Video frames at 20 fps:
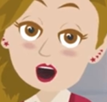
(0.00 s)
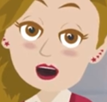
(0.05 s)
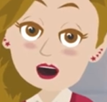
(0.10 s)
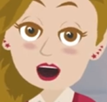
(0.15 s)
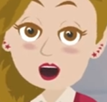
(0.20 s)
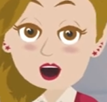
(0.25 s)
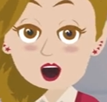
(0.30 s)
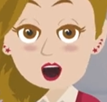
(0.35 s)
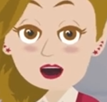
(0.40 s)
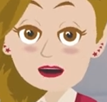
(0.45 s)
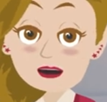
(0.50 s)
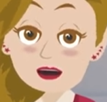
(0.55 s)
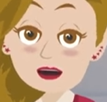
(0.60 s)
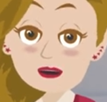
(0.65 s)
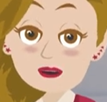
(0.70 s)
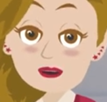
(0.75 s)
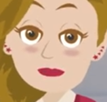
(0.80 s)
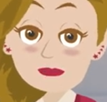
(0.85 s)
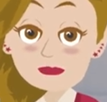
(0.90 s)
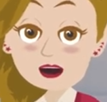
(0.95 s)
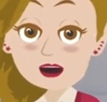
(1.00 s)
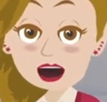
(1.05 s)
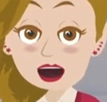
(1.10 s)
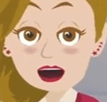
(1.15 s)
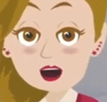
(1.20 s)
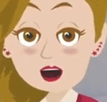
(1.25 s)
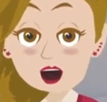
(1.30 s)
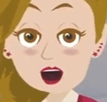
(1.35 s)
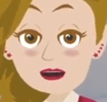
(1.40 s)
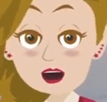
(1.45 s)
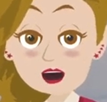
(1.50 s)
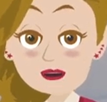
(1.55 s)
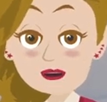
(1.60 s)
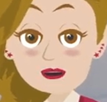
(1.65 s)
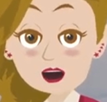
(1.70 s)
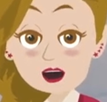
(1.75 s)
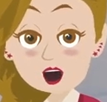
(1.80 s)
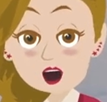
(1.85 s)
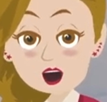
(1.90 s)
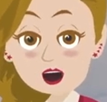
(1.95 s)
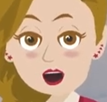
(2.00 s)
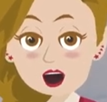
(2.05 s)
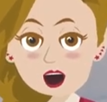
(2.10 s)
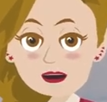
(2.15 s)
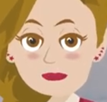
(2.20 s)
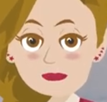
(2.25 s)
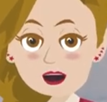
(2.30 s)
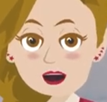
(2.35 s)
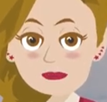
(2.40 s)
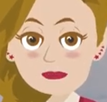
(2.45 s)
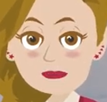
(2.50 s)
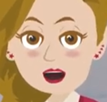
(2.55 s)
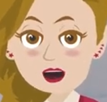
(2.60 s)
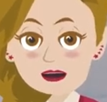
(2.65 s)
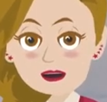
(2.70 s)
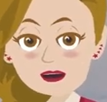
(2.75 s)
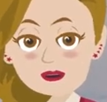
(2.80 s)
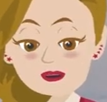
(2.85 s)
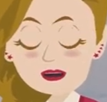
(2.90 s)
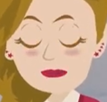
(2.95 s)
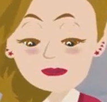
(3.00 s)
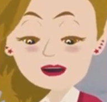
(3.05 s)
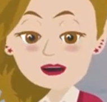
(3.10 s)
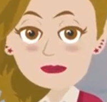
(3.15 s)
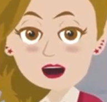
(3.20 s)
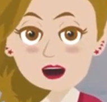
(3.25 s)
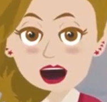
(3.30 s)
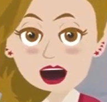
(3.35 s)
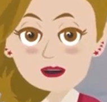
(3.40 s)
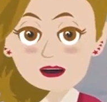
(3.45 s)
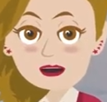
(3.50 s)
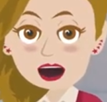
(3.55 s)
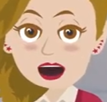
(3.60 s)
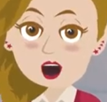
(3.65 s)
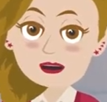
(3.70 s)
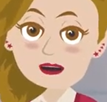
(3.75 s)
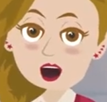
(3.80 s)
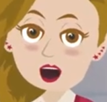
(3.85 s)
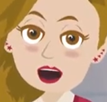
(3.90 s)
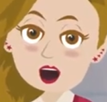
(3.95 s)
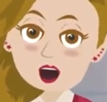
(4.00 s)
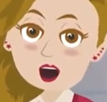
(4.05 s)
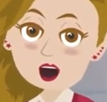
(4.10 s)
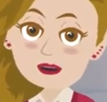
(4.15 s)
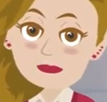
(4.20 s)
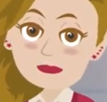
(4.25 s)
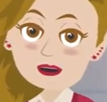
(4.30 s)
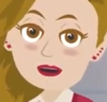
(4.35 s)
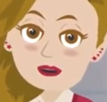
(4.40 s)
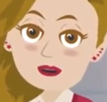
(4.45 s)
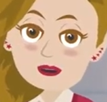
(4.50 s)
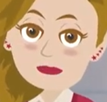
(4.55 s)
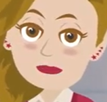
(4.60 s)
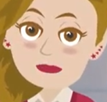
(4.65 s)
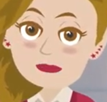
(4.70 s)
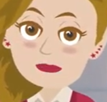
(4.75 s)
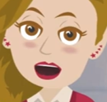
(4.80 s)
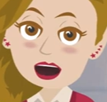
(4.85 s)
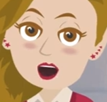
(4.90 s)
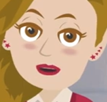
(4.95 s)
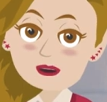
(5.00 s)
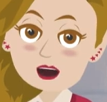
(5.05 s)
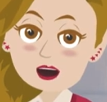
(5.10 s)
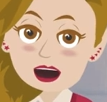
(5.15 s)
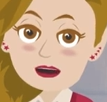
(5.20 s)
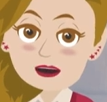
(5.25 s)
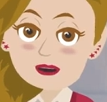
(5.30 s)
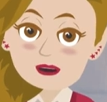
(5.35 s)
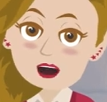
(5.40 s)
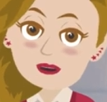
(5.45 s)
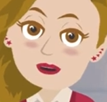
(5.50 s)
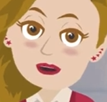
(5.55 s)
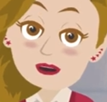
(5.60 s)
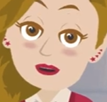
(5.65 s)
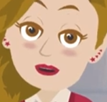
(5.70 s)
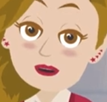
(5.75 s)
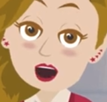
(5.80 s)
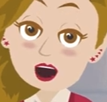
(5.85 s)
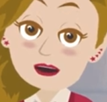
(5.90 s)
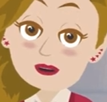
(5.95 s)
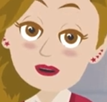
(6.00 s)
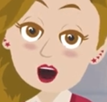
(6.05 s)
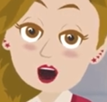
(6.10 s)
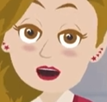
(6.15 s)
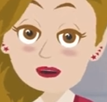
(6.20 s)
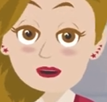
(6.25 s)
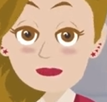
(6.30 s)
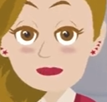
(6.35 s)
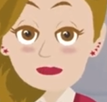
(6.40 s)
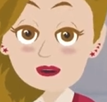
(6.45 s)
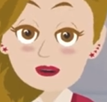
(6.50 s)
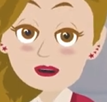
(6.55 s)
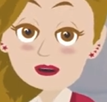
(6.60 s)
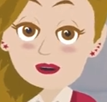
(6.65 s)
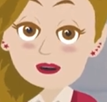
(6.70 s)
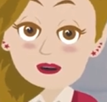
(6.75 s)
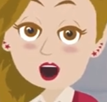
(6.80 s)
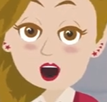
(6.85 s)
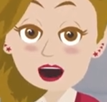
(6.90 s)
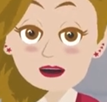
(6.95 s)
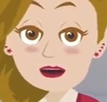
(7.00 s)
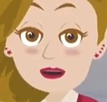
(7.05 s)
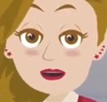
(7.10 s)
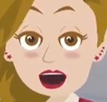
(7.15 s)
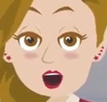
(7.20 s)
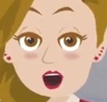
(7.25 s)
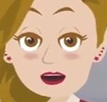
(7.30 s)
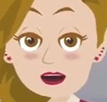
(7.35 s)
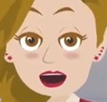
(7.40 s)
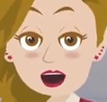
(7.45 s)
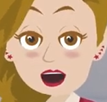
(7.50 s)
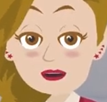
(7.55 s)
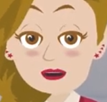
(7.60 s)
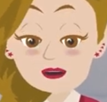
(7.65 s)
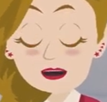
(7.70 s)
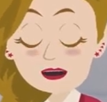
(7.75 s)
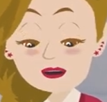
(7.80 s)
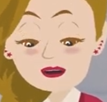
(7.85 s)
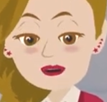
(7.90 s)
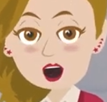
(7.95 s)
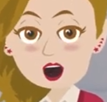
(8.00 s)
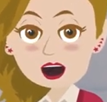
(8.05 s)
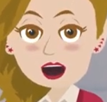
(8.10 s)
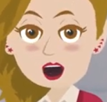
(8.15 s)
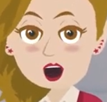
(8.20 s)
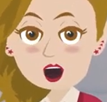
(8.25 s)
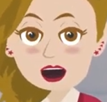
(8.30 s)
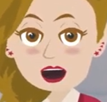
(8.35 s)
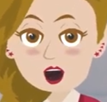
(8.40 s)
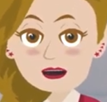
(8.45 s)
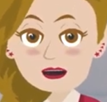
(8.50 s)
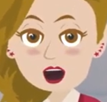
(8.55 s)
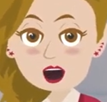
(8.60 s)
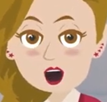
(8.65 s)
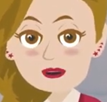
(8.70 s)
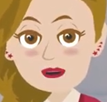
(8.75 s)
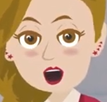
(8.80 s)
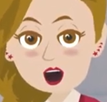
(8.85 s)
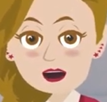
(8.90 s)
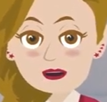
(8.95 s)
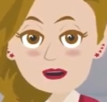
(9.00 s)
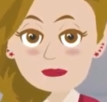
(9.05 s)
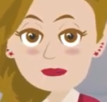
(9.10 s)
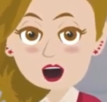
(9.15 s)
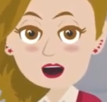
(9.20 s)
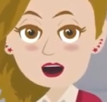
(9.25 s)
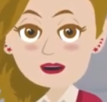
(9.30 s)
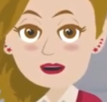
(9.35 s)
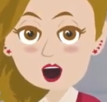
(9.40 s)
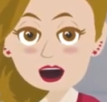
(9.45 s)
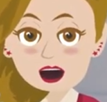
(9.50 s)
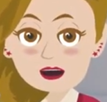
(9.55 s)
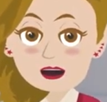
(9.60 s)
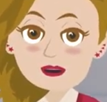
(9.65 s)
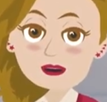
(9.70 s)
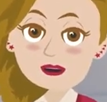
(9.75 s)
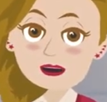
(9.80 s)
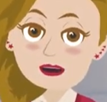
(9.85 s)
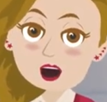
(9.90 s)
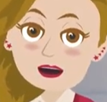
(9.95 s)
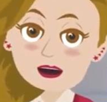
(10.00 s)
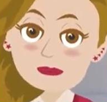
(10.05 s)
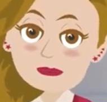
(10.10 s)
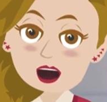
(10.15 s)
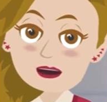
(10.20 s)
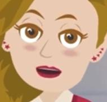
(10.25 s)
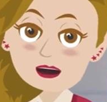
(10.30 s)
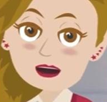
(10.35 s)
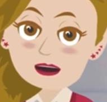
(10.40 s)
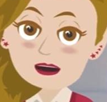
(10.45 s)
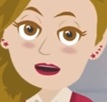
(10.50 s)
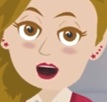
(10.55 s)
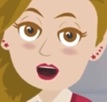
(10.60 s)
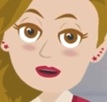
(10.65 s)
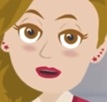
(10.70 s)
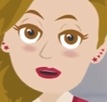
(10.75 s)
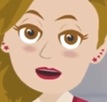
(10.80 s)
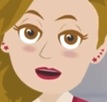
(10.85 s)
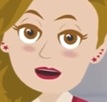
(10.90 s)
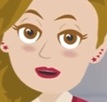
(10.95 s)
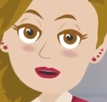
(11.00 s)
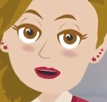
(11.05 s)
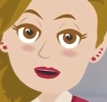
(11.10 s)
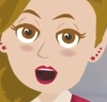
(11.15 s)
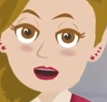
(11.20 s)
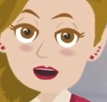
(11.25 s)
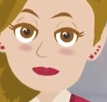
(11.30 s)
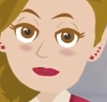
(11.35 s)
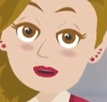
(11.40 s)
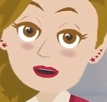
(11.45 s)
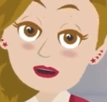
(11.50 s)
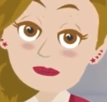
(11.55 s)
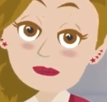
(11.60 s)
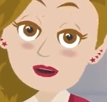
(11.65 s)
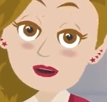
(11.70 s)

about it, you are resistant in nature too. We call that important step one. We call that the primary reason that you decided to come forth into this physical body.